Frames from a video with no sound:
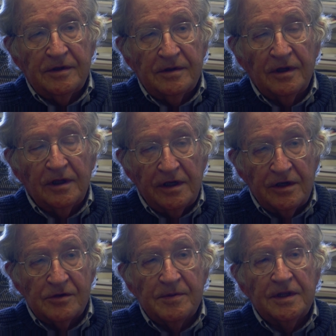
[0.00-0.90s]
A lid
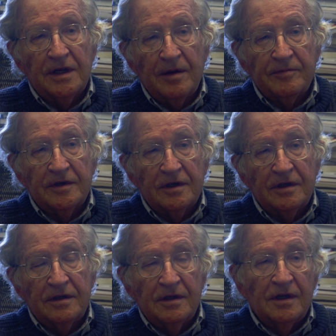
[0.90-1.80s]
has been kept
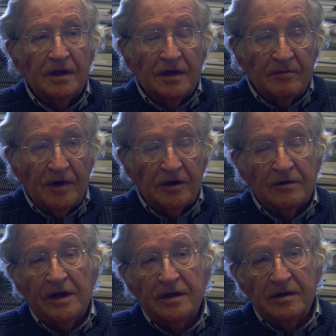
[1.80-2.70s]
on
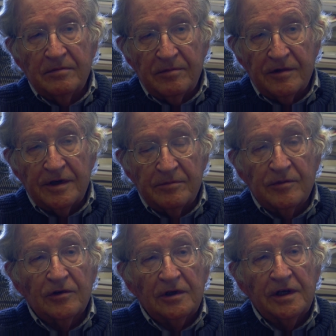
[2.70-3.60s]
Bahrain pretty
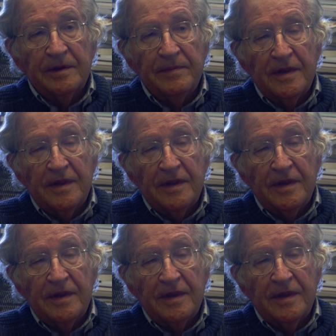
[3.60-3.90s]
brutally.